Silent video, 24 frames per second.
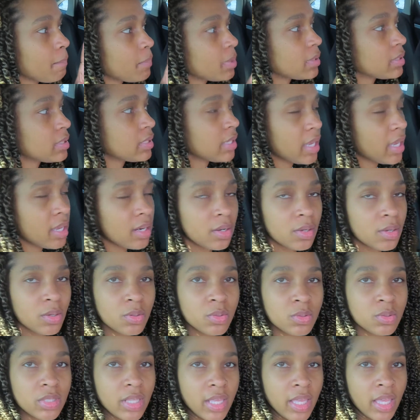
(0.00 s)

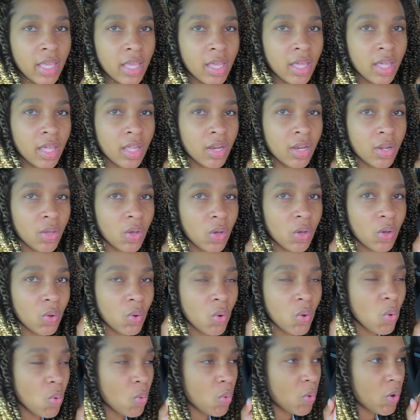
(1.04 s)
potatoes and
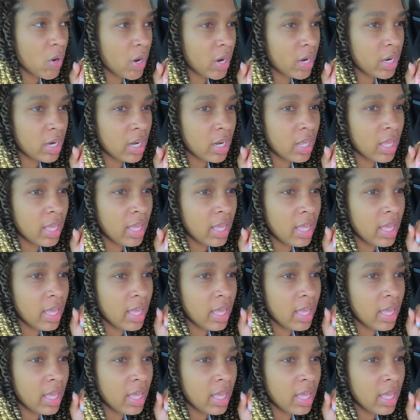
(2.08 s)
corn,